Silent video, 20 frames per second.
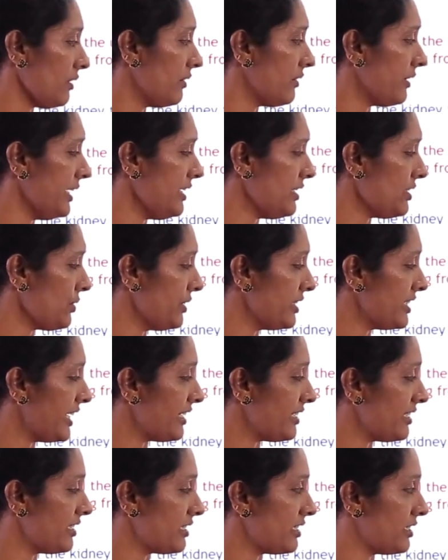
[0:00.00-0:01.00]
Right, so it
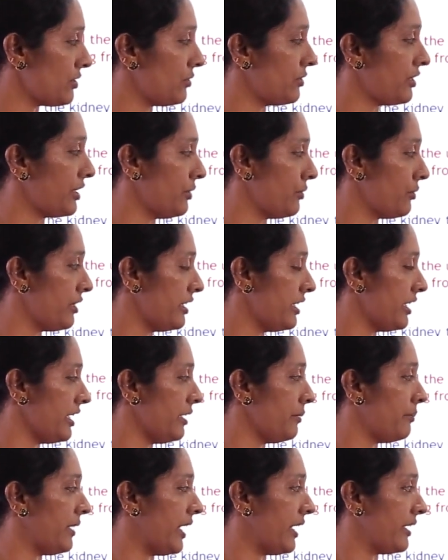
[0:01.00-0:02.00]
enters into the
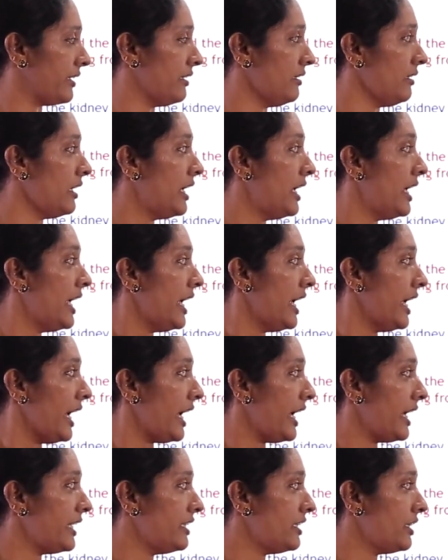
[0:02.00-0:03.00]
urinary bladder
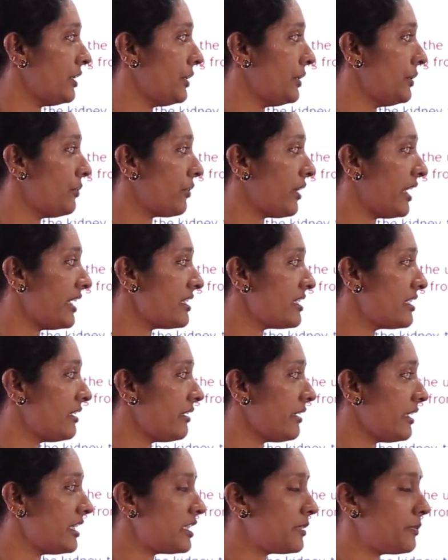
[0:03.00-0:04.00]
and
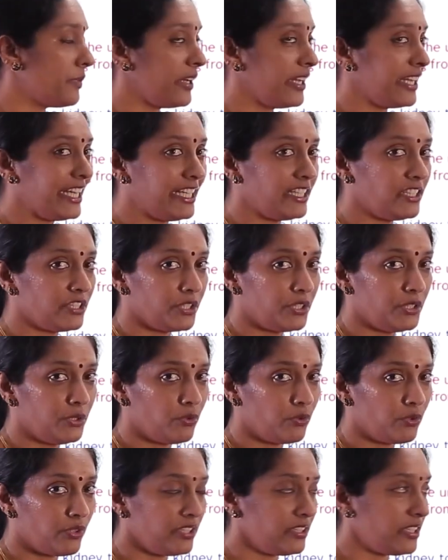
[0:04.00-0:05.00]
ureter is bringing the
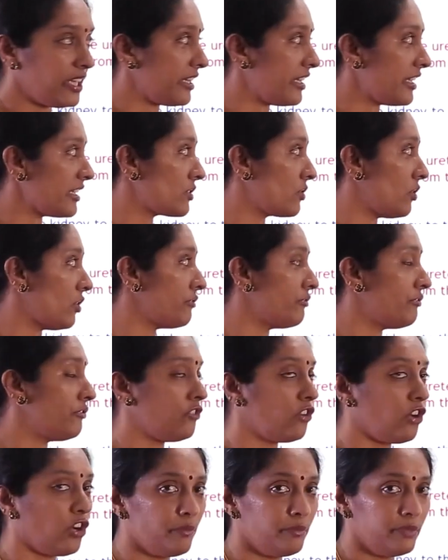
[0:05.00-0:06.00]
urine that has got
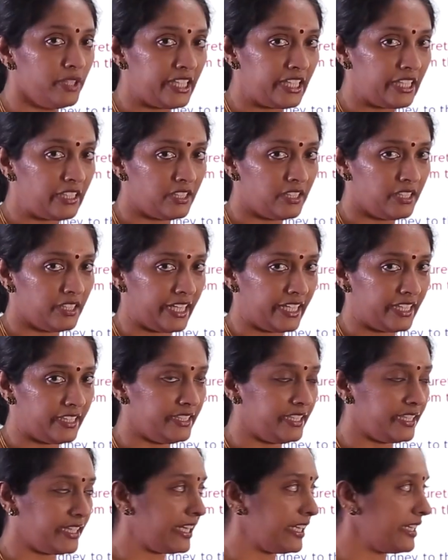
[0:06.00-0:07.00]
formed in
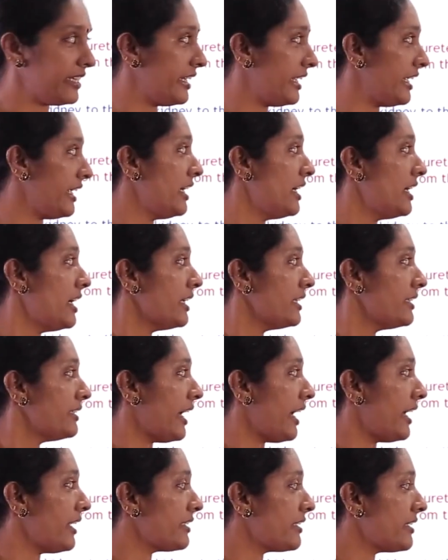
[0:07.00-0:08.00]
the kidney
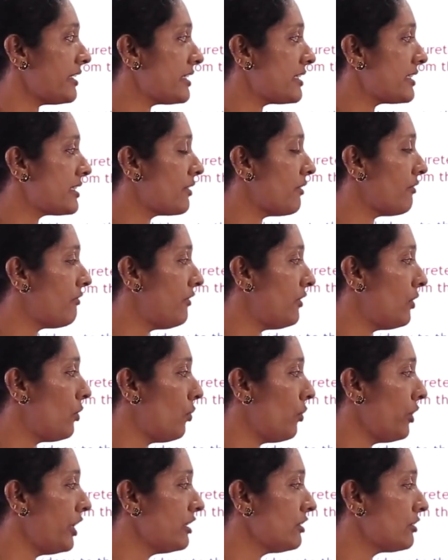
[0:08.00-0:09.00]
that is
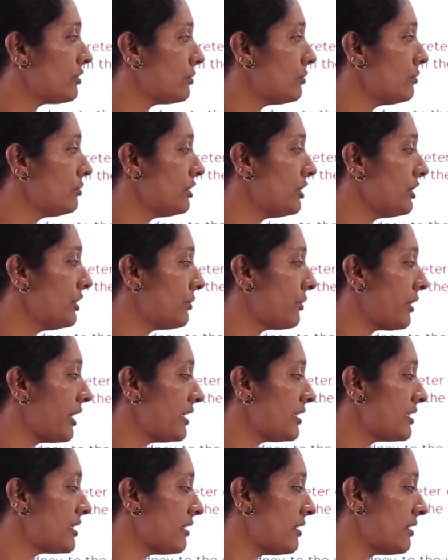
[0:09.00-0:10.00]
flowing through the
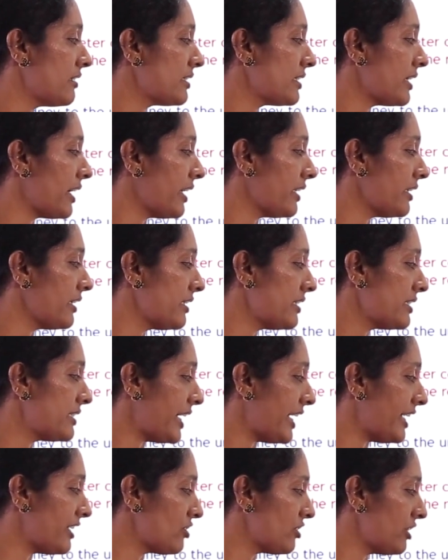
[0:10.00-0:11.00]
ureters and it is
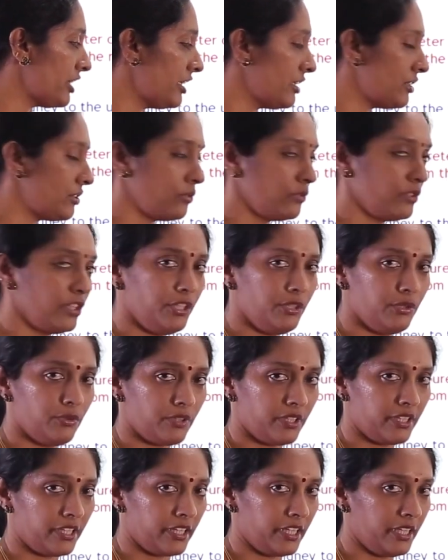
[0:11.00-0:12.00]
entering into the
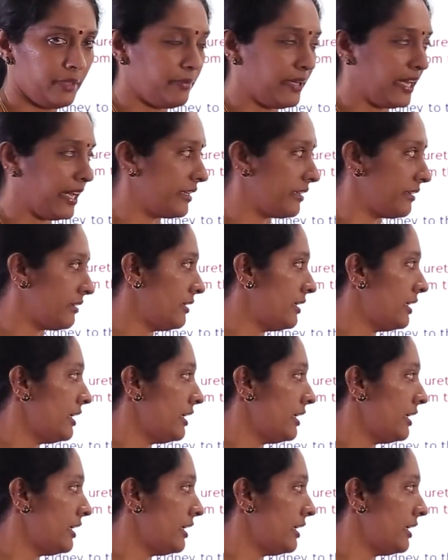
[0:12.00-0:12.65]
urinary bladder.